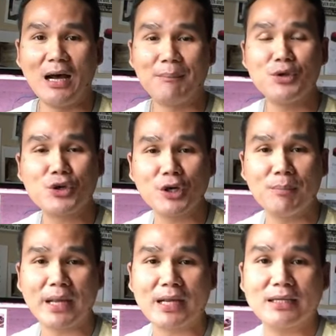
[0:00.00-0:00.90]
you could
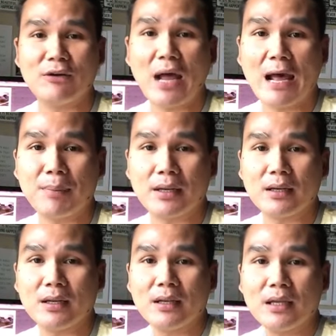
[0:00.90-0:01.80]
make a deal happen.
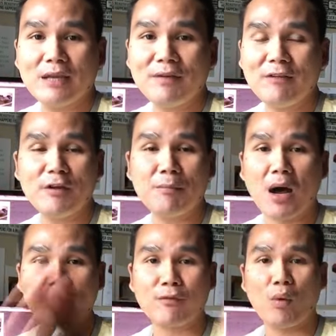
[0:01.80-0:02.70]
Even if he
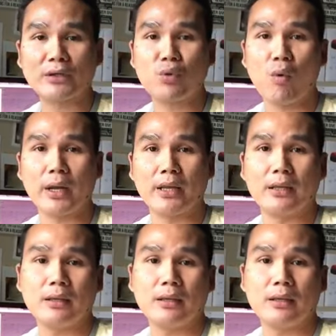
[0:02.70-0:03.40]
bought it for $120,000,